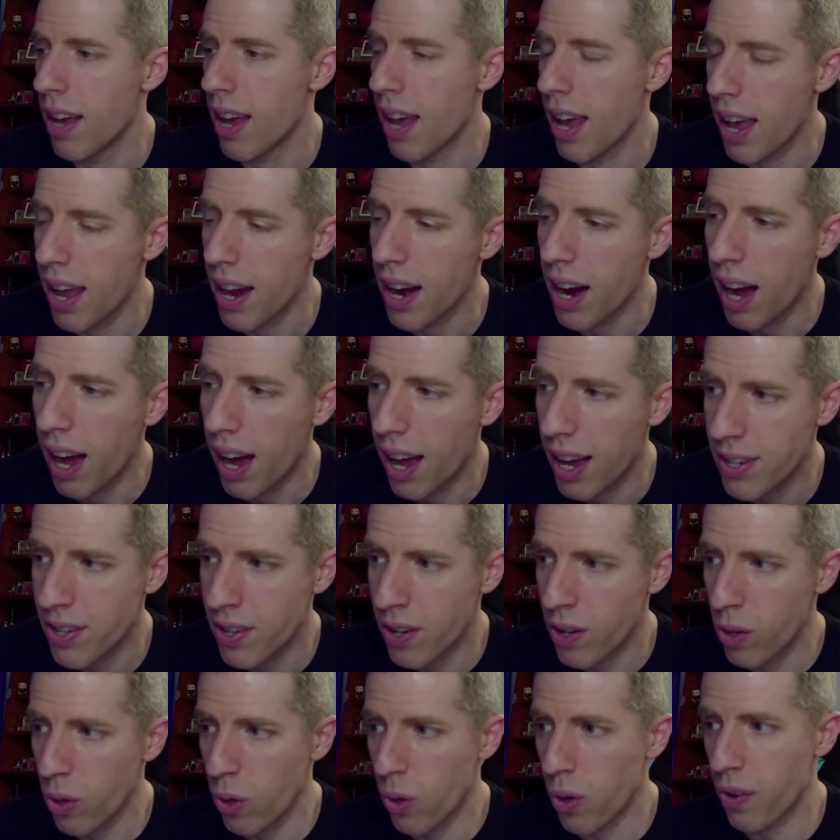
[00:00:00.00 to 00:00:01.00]
And
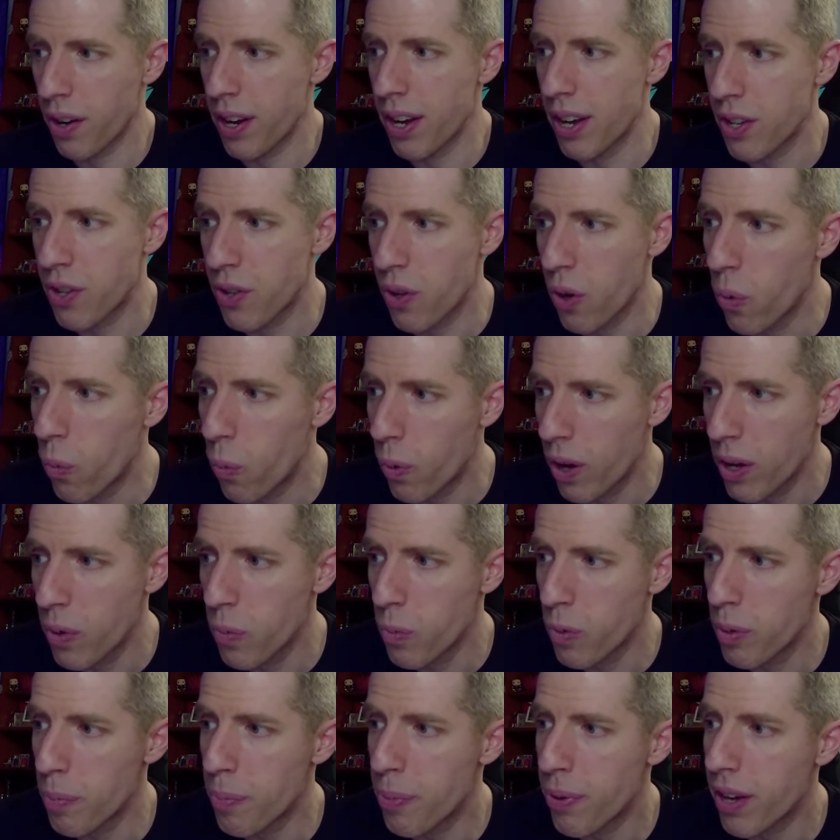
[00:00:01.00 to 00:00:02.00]
Oz Inglorious, we
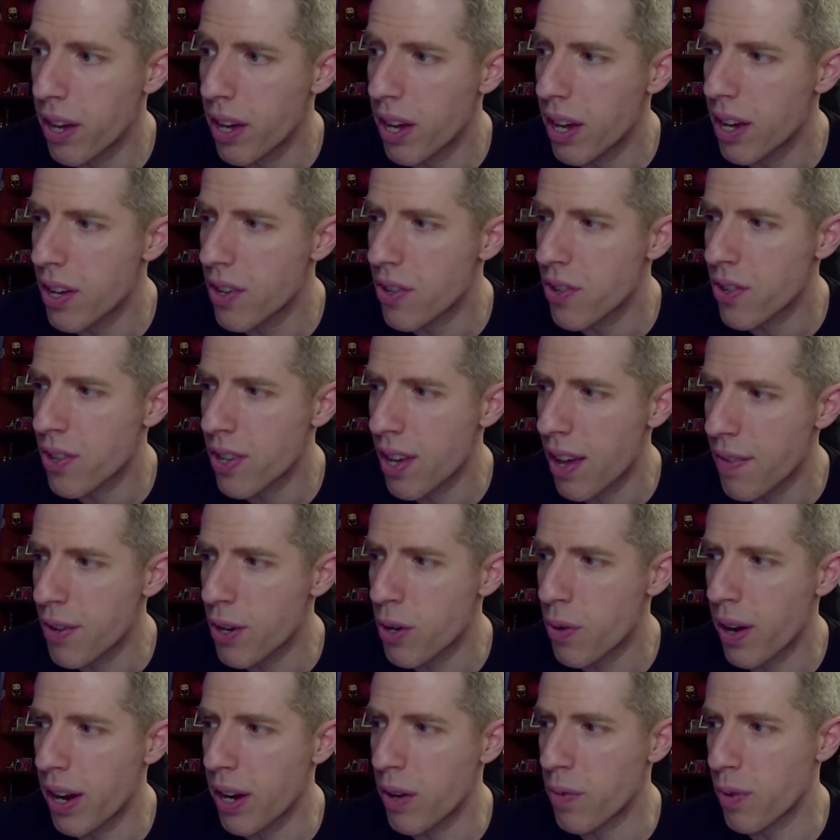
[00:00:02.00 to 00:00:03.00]
will be
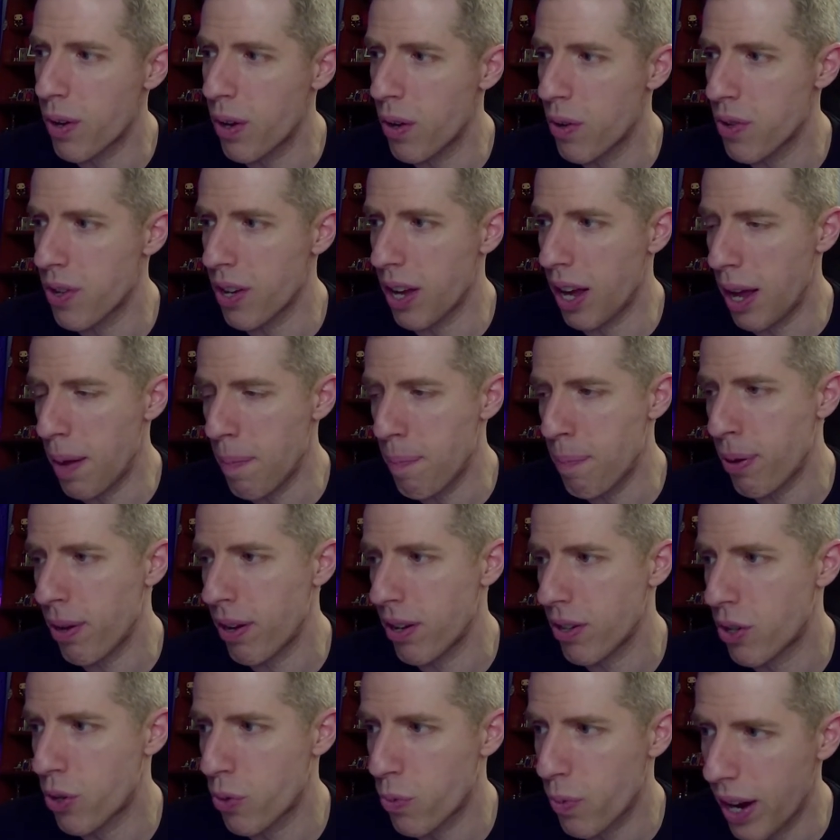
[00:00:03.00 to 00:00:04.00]
seven or eight rows up
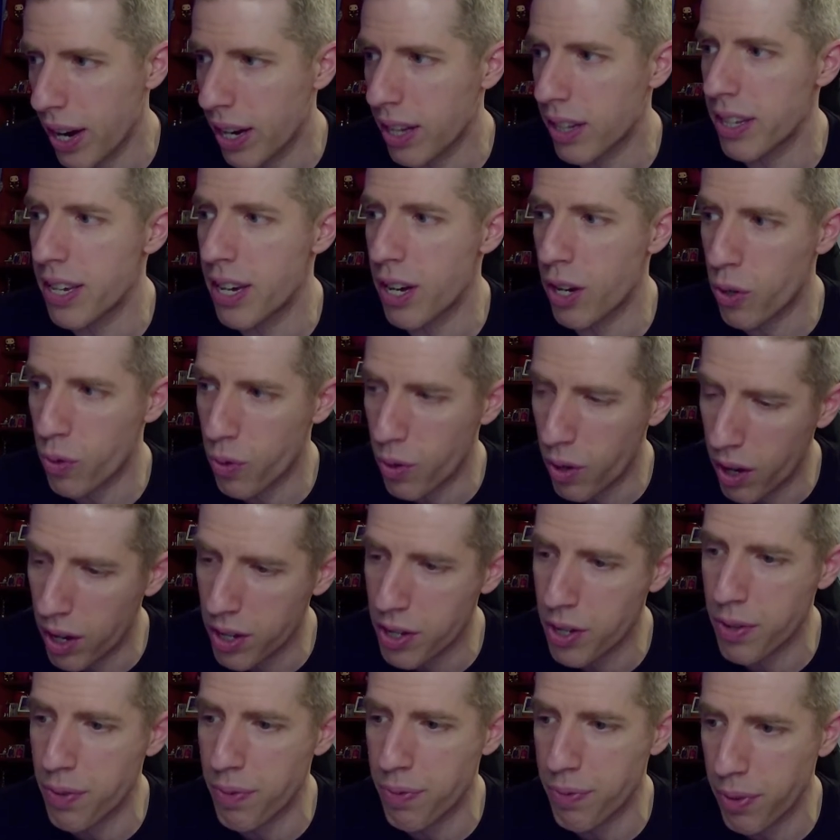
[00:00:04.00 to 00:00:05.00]
directly
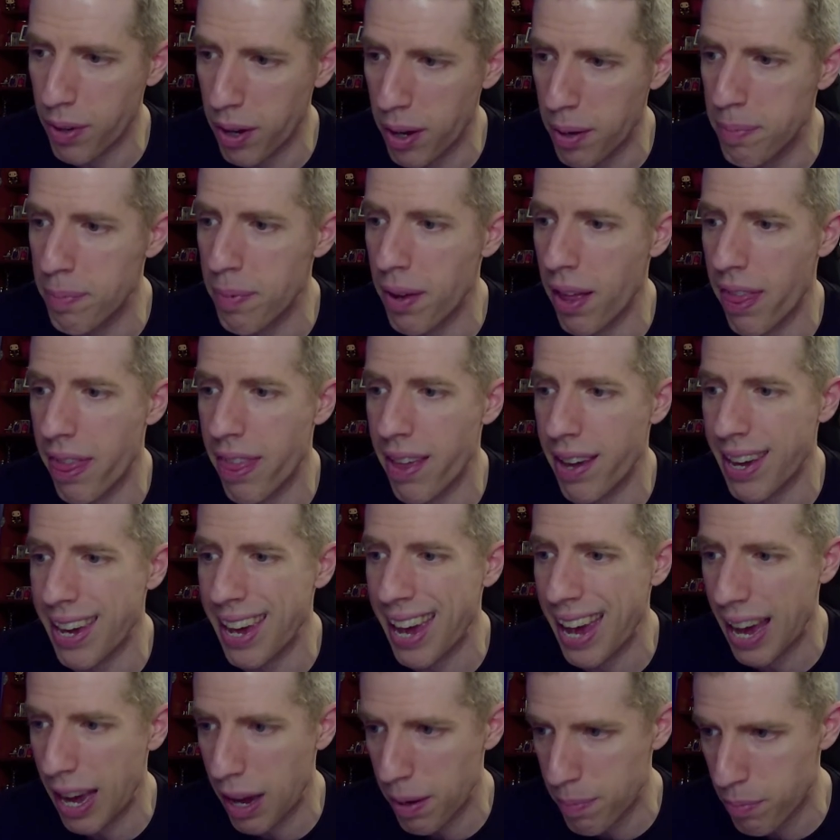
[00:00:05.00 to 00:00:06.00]
across from the
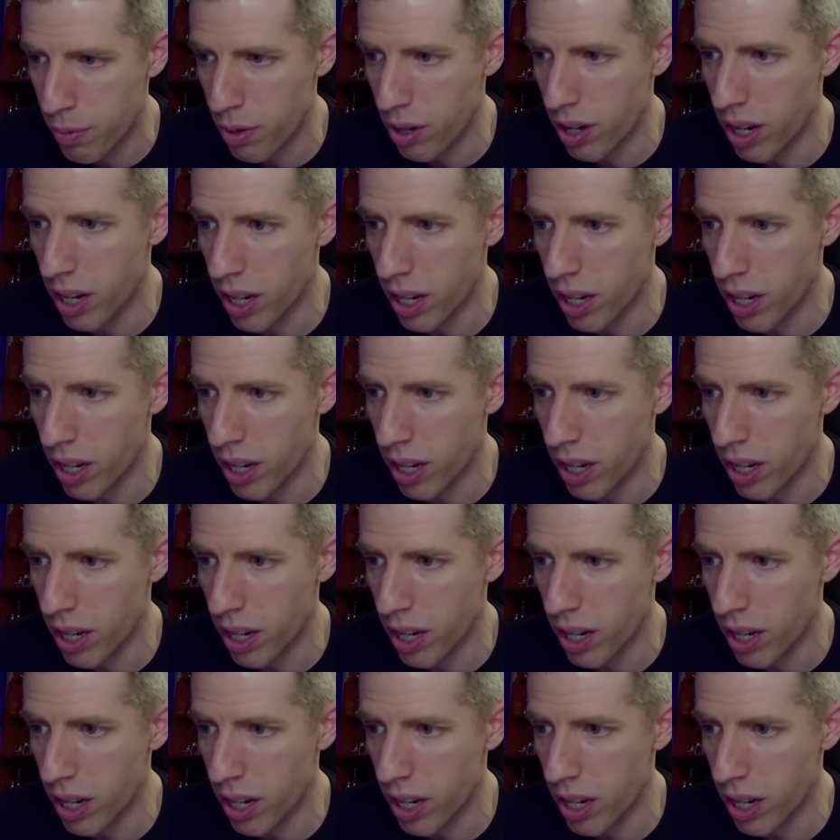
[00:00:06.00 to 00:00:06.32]
camera.